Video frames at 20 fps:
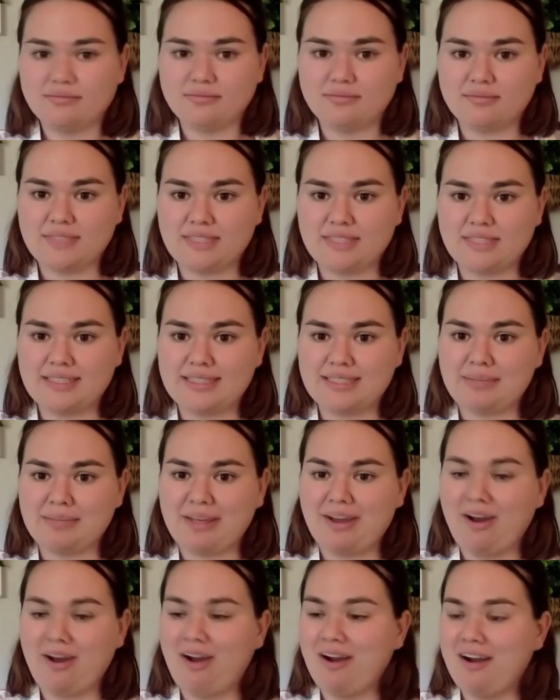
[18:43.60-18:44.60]
This is my
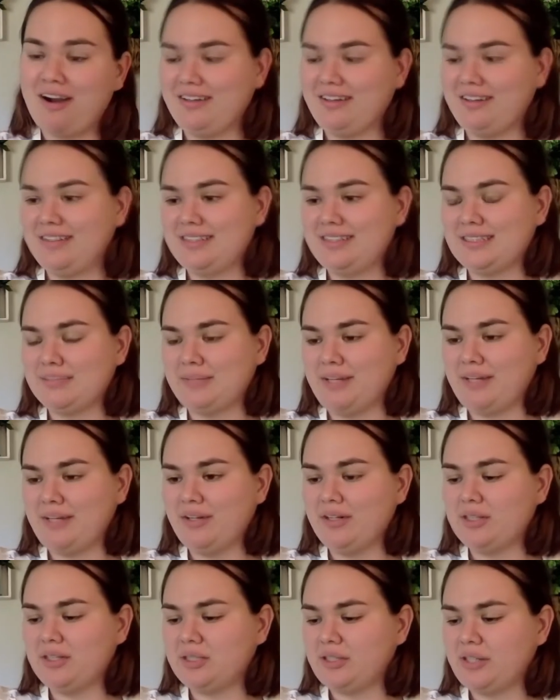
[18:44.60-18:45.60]
heart. This is my
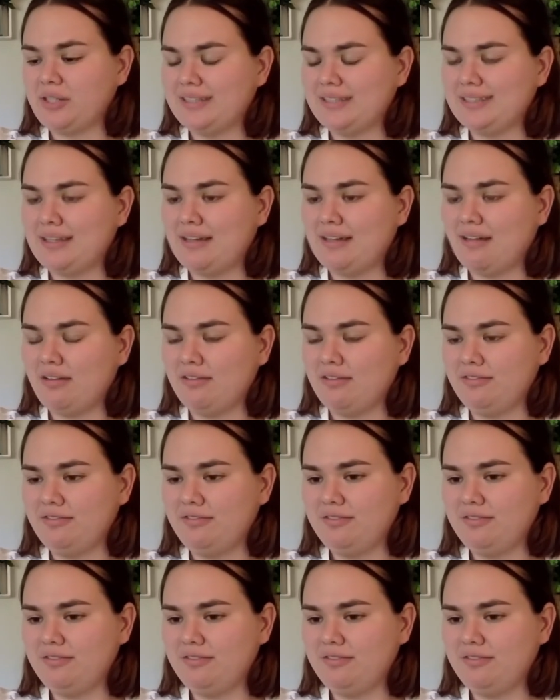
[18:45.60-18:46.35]
nurturing self.